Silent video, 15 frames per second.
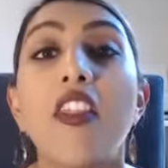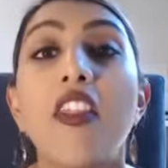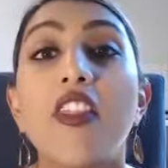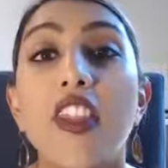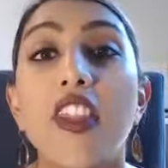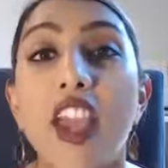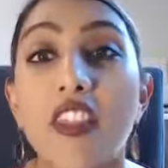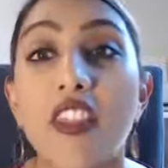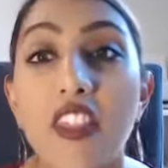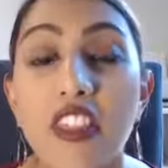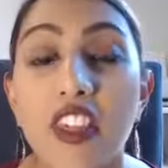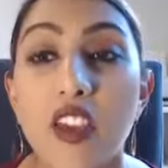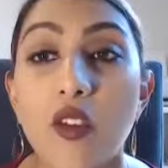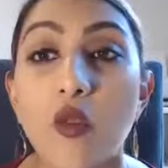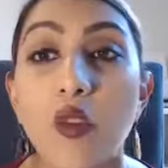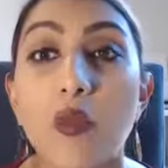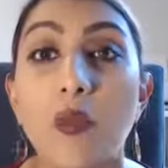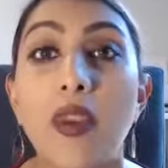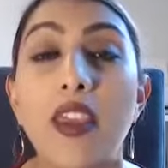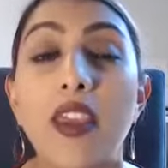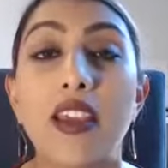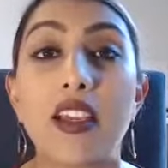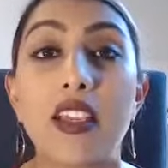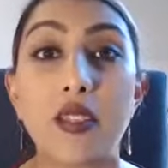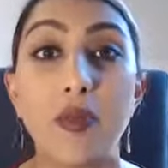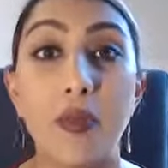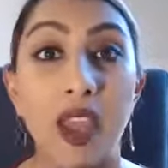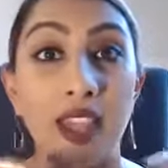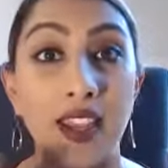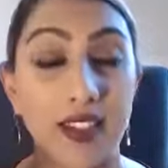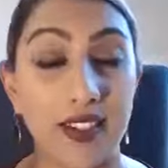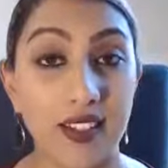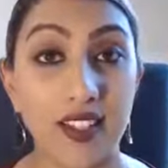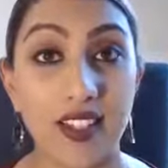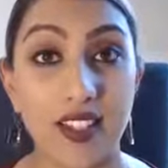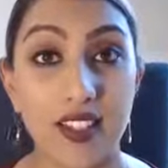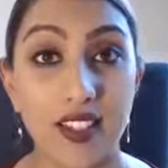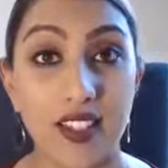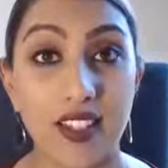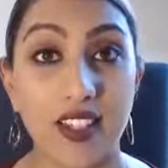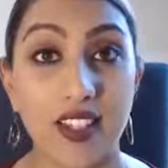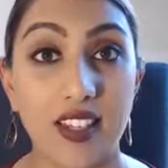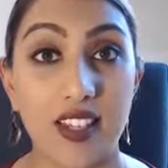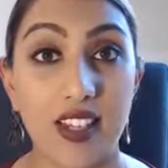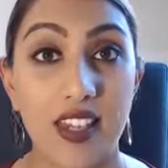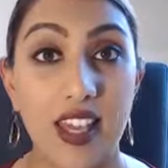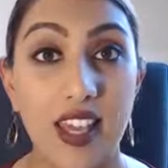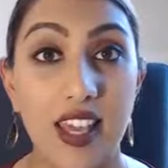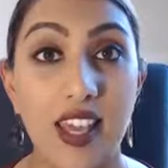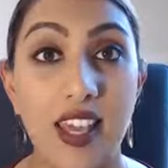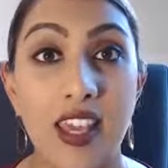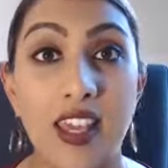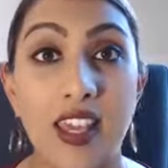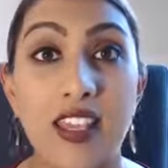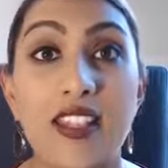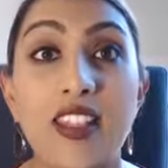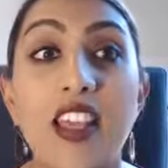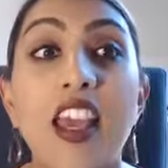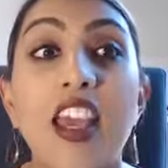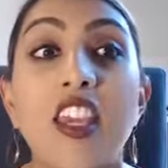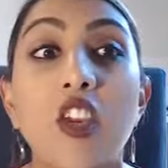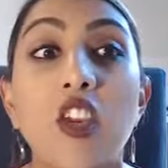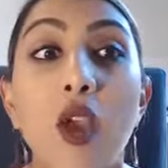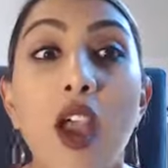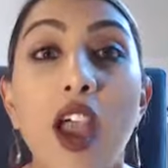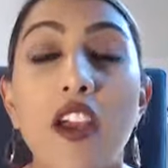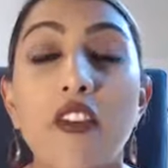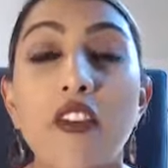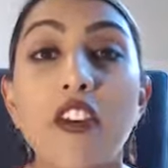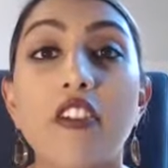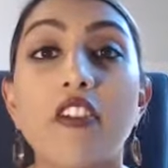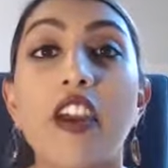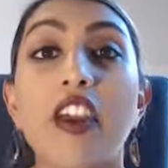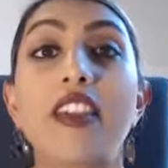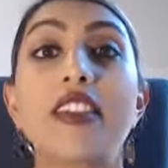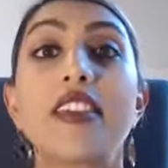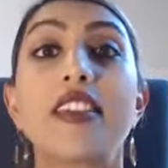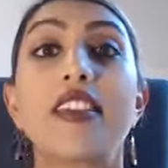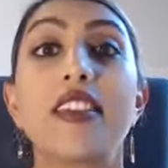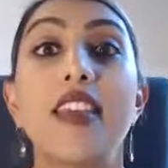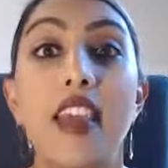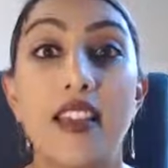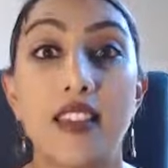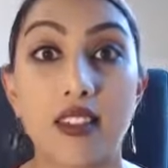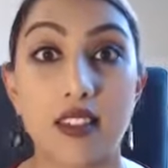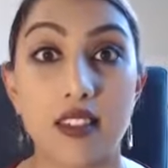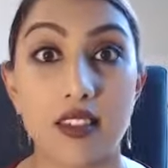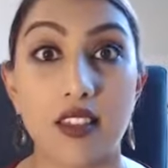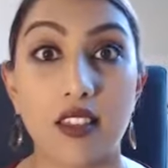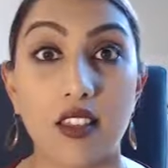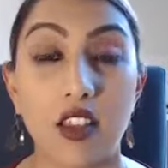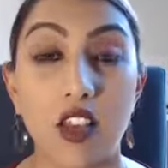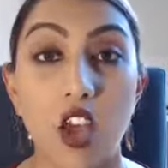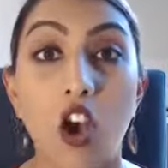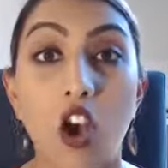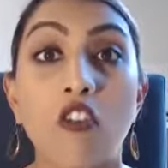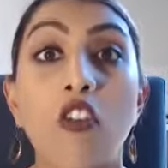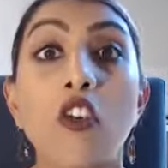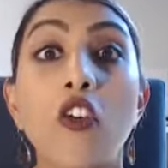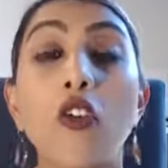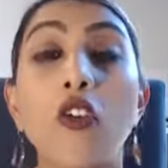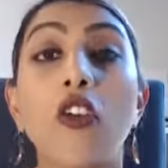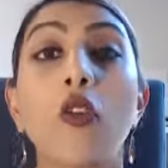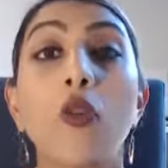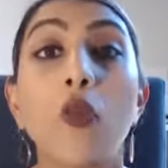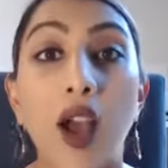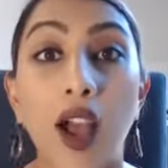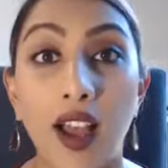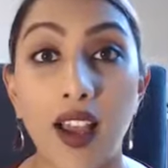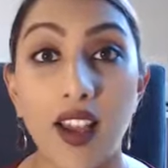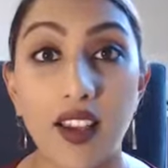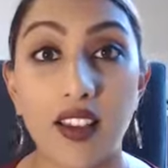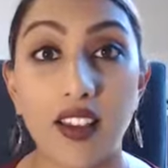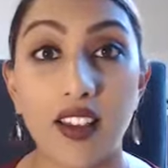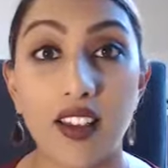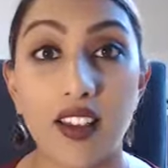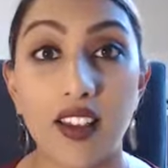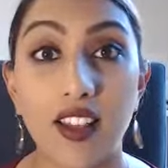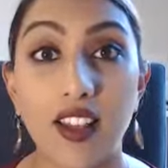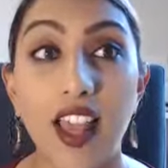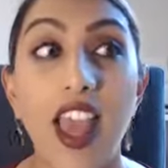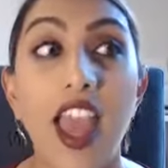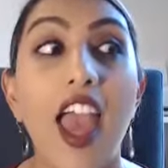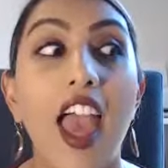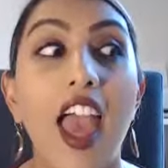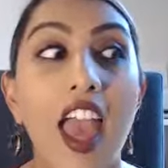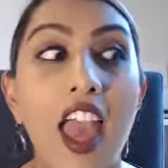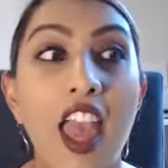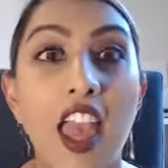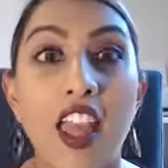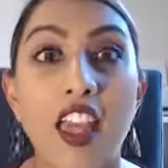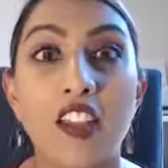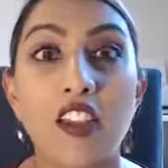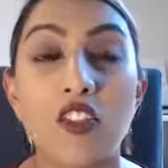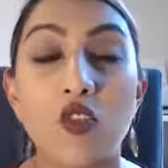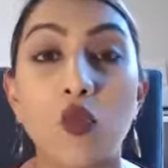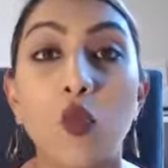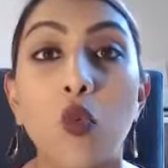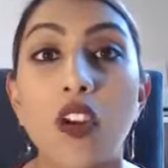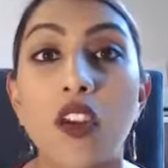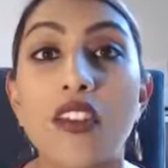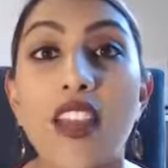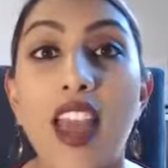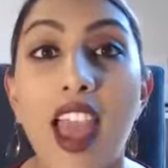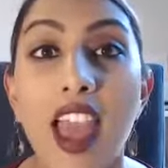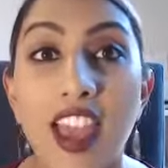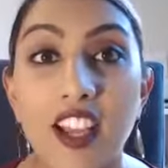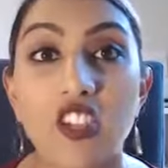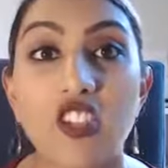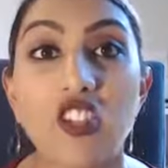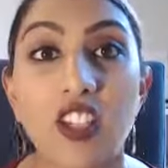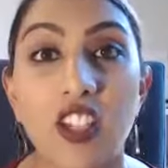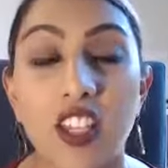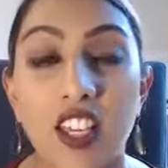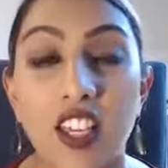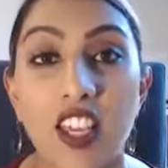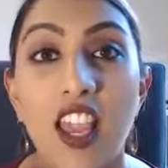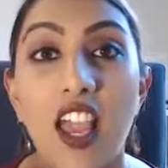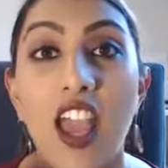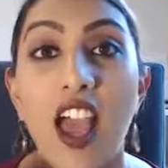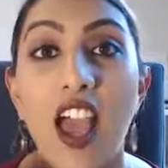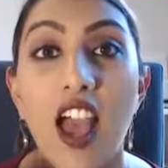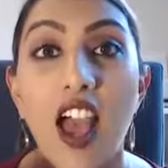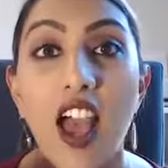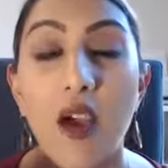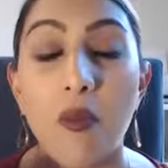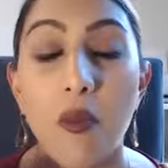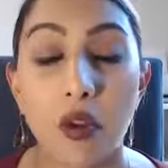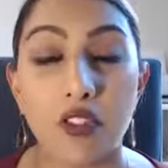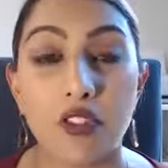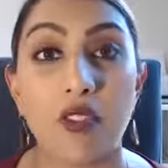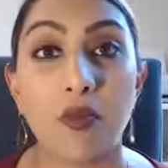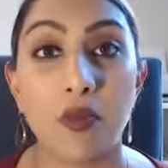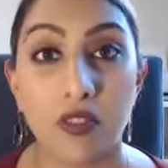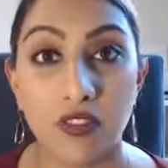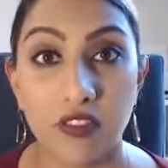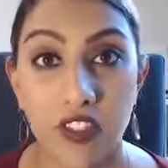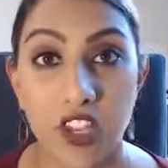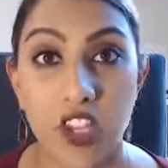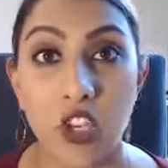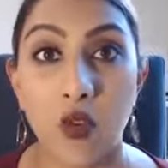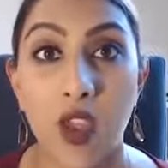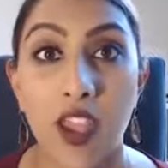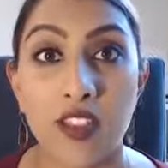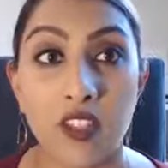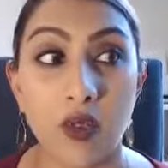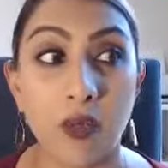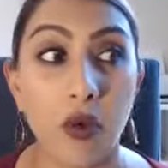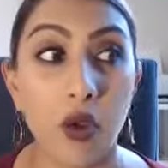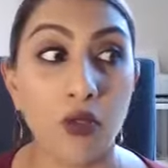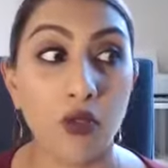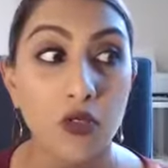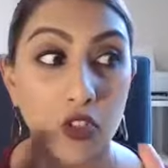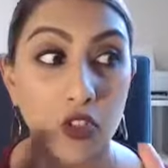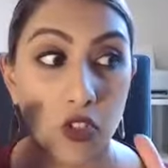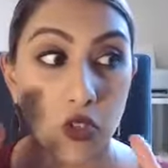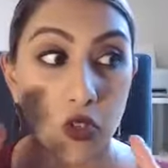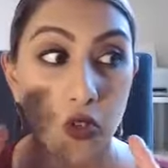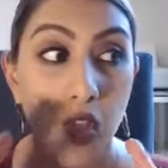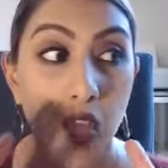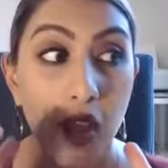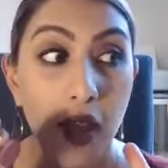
The other thing with being expanded is you have a greater sense of who you are and what is actually possible for you, as opposed to